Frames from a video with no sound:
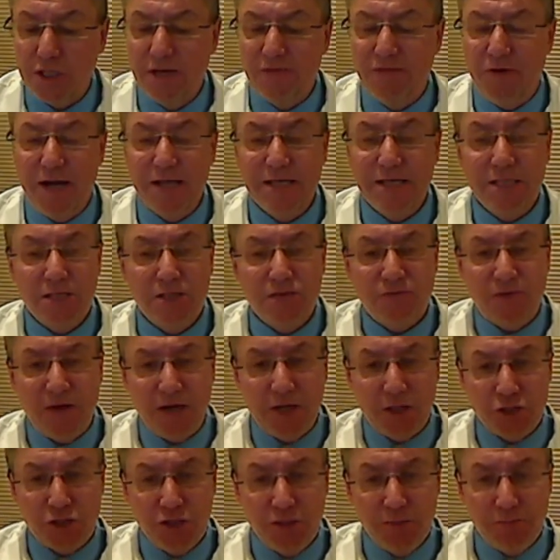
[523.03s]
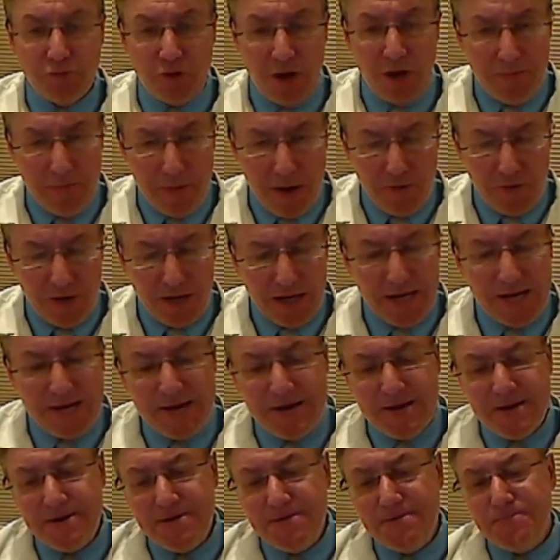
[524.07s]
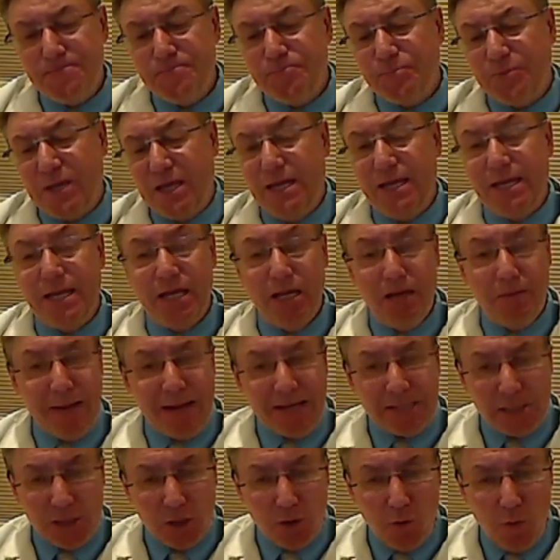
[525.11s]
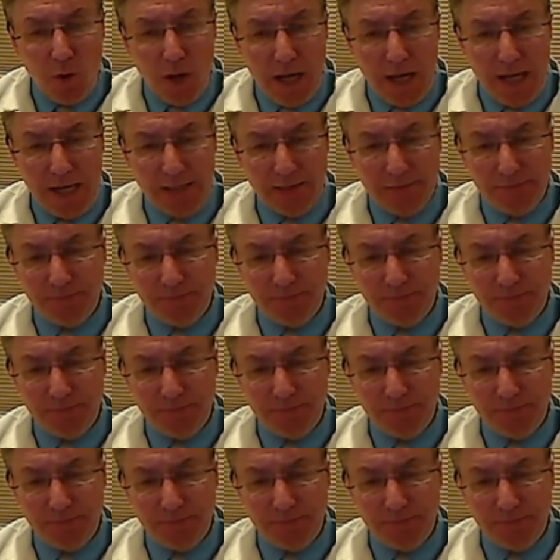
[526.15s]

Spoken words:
devices function primarily in a kinematic way,